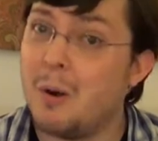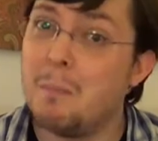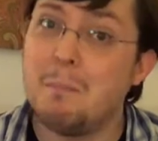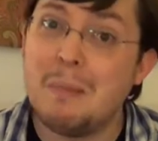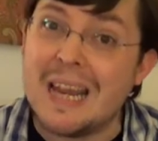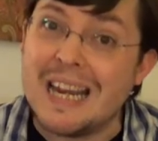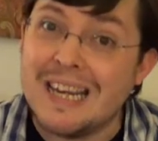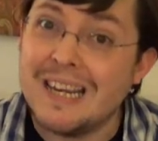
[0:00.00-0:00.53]
a
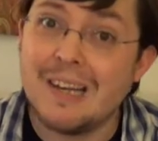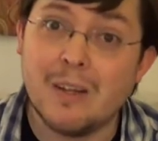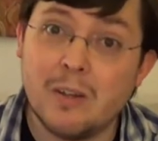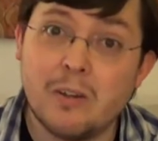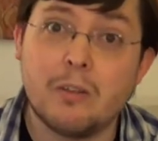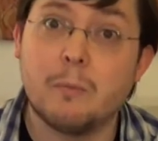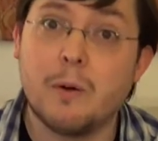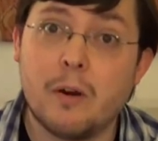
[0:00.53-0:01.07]
big deal
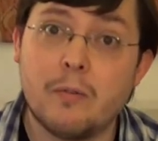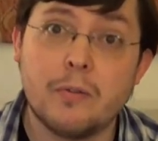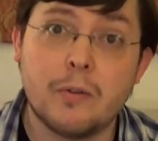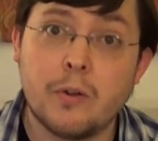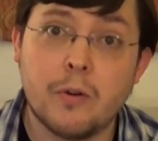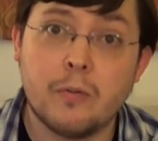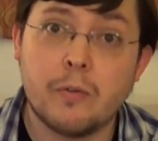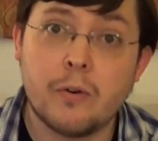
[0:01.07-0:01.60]
in the Marvel
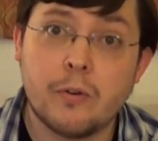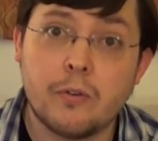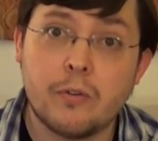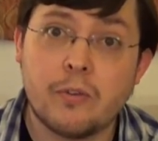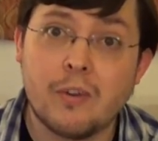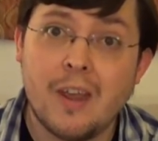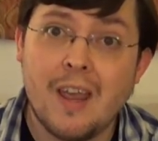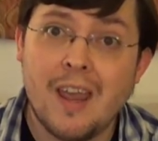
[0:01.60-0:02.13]

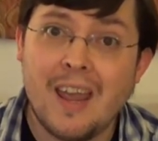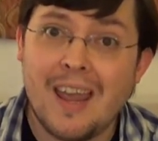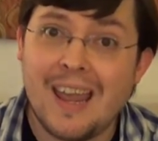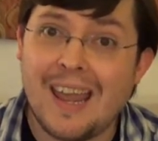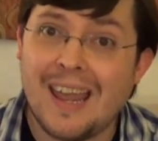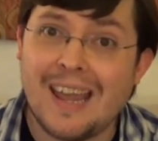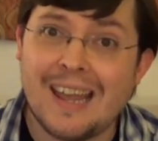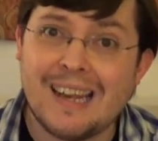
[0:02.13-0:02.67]
Universe,
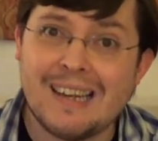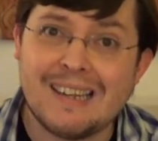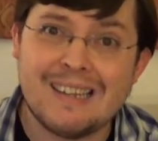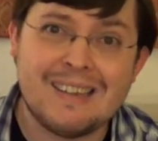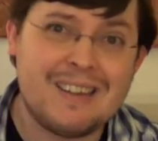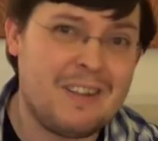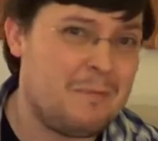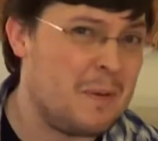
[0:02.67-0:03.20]

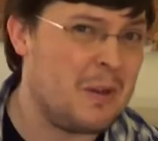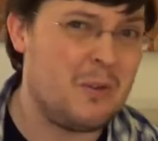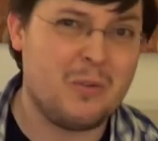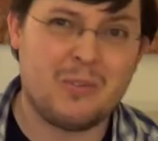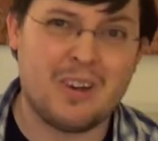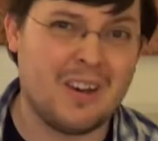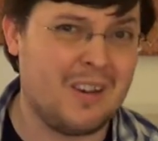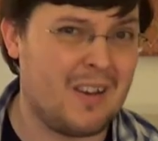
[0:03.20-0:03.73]
and they've been
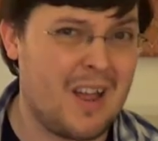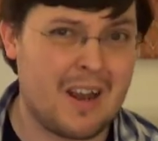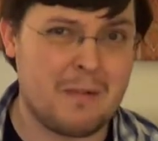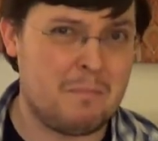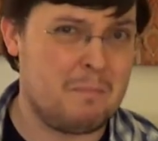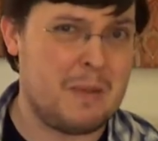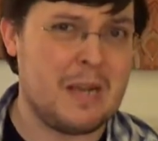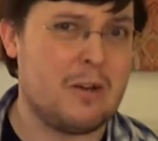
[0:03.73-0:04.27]
used in a lot
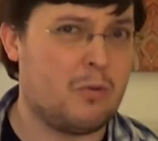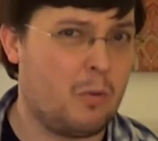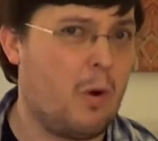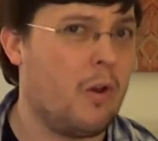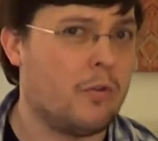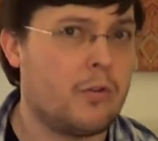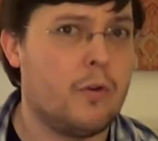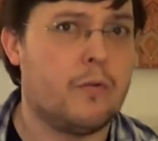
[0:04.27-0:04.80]
of big
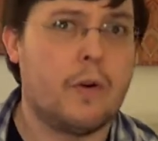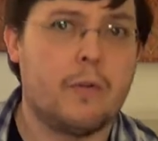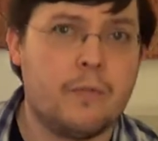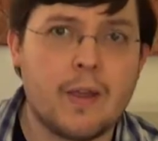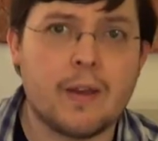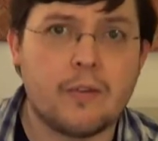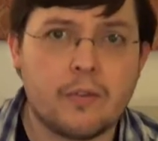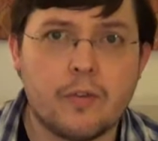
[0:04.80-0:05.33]
crossover
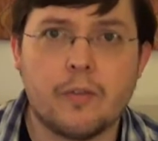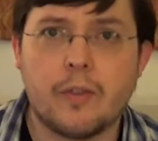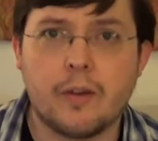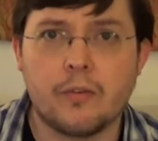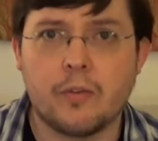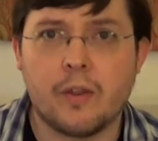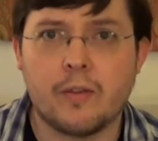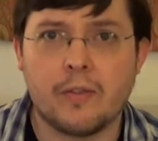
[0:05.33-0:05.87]
events and
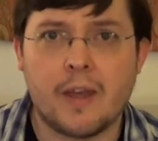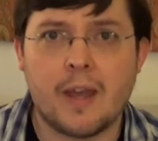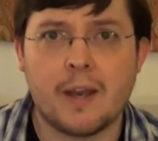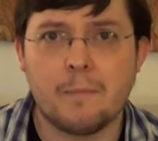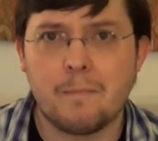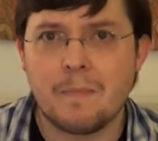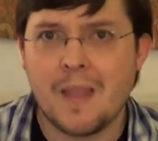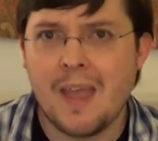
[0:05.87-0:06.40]
things like that.
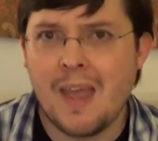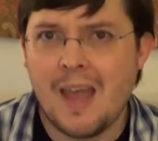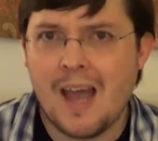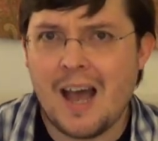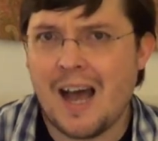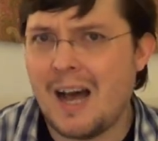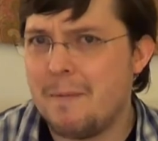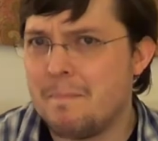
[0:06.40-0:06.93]

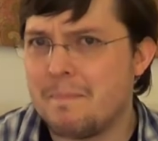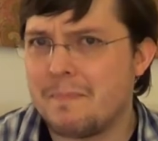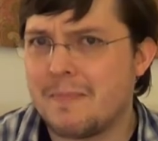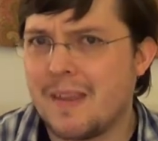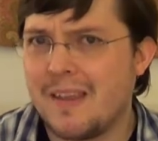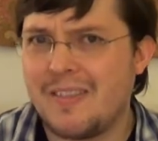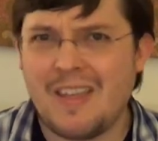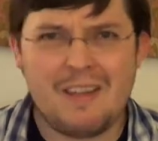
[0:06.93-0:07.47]

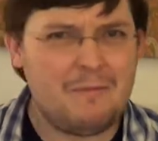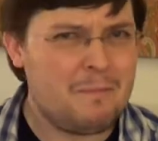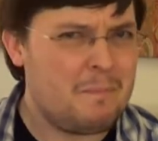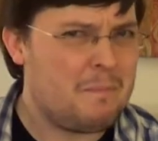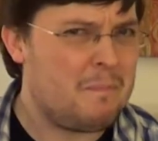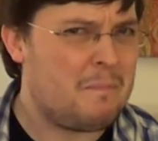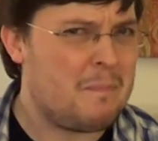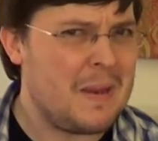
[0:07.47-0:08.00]
They've
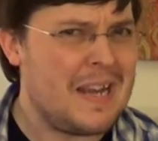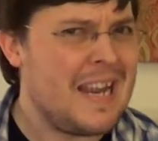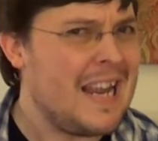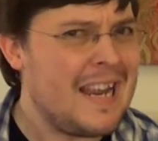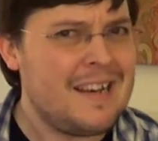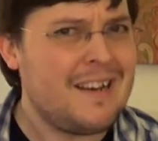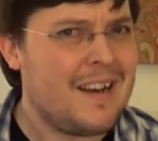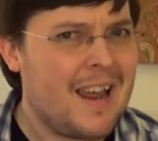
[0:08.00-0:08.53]
been
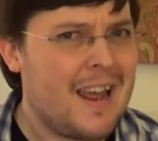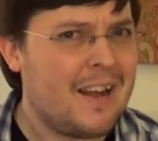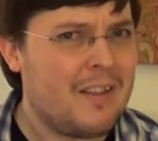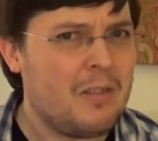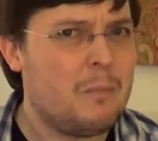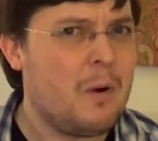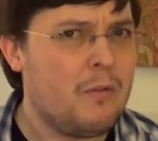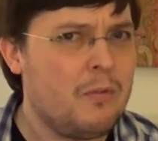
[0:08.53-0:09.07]
hinted at in
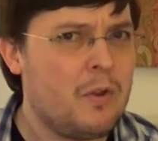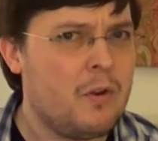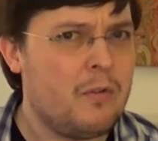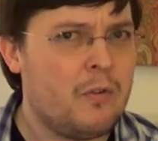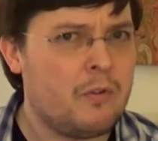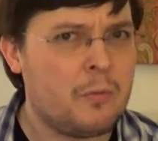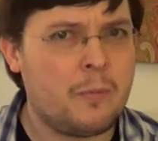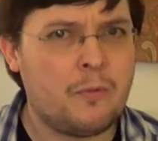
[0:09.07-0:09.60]
the Marvel
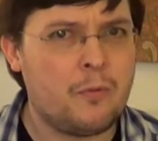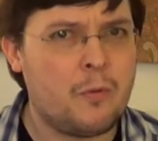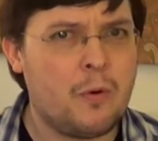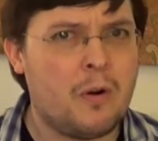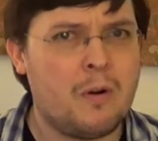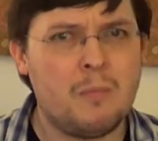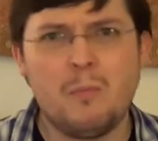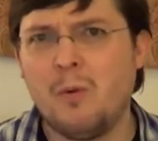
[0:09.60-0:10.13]
Universe
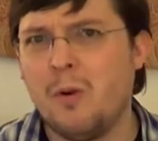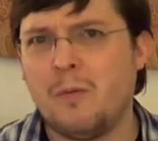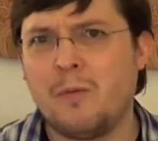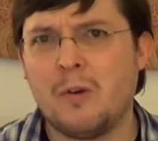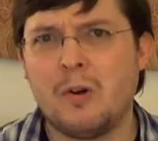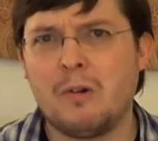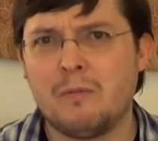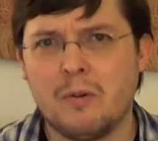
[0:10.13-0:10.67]
before, more
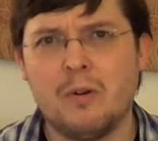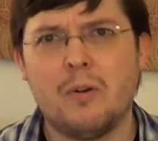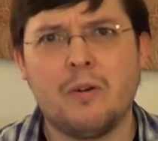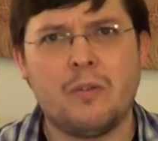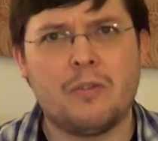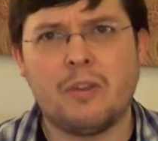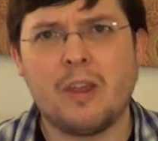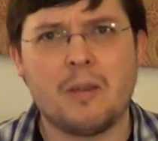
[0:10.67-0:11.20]
for
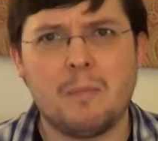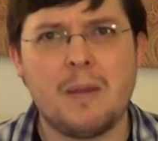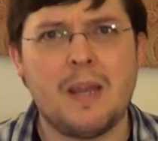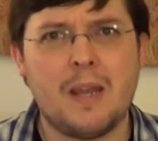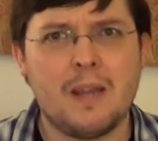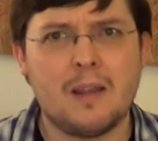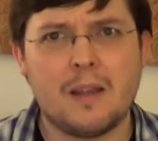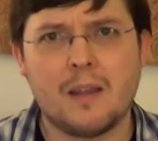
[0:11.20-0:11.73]
nerds like
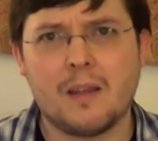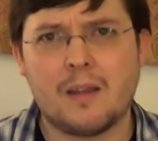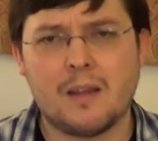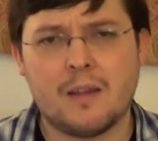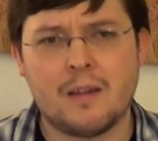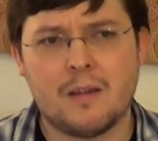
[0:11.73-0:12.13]
me, like